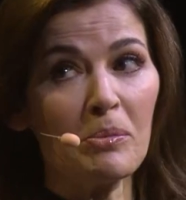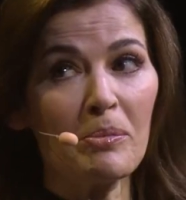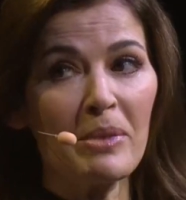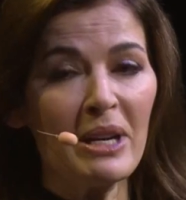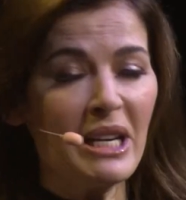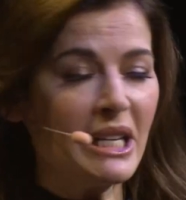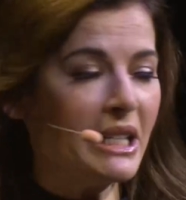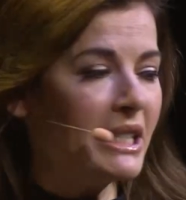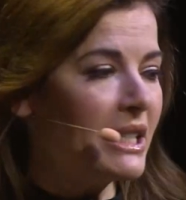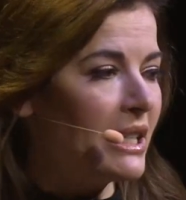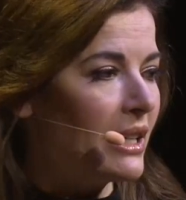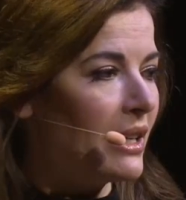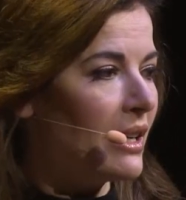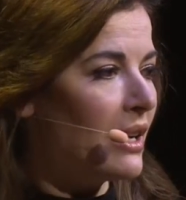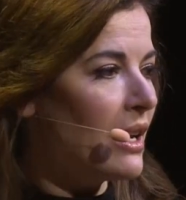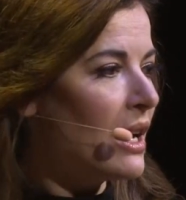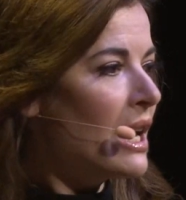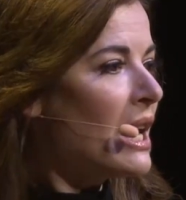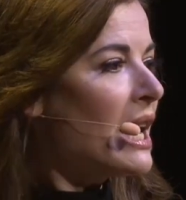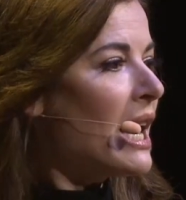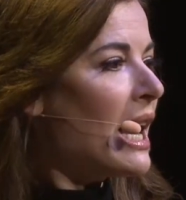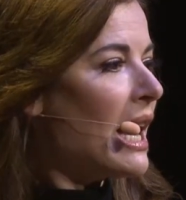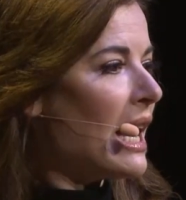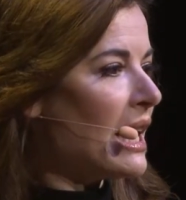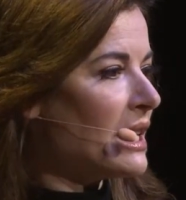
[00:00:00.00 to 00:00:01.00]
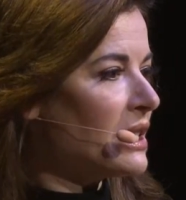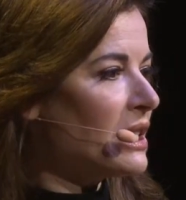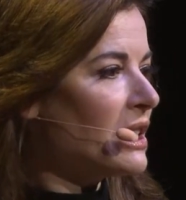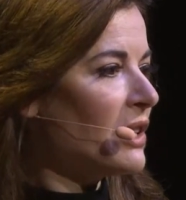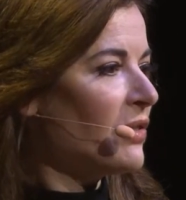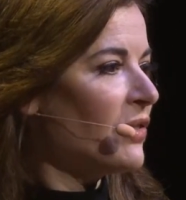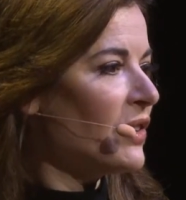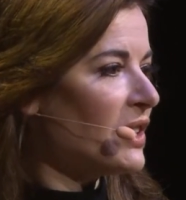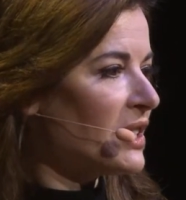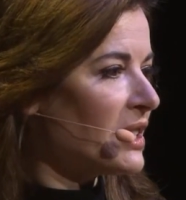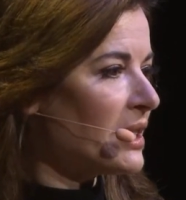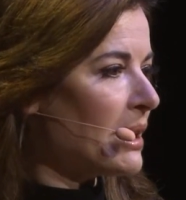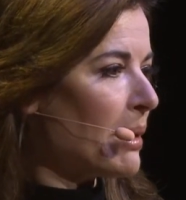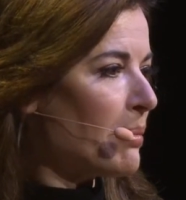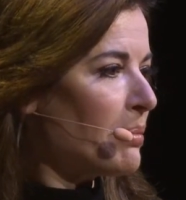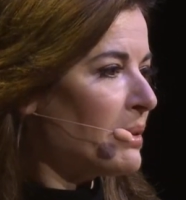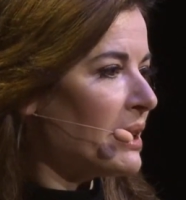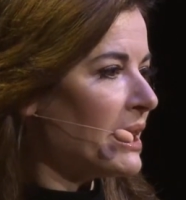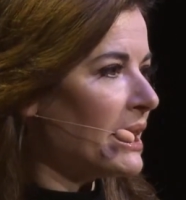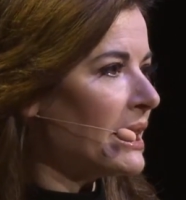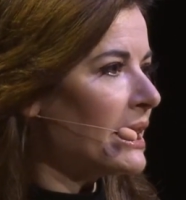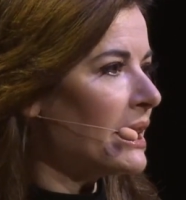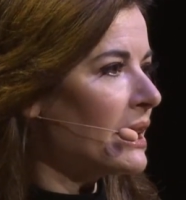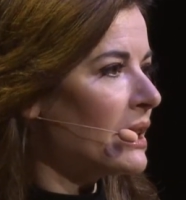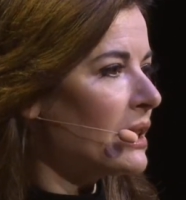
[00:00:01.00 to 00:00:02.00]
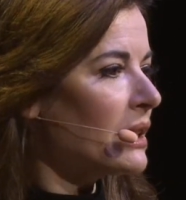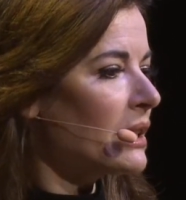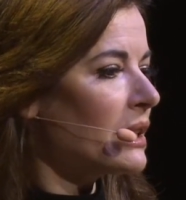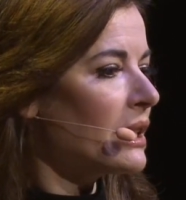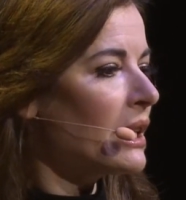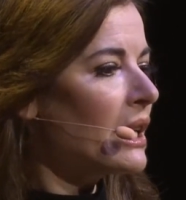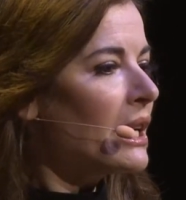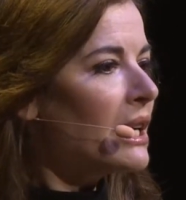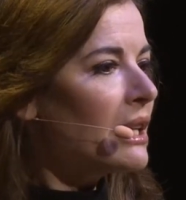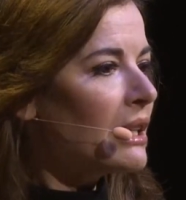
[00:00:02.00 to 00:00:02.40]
media as if it's something that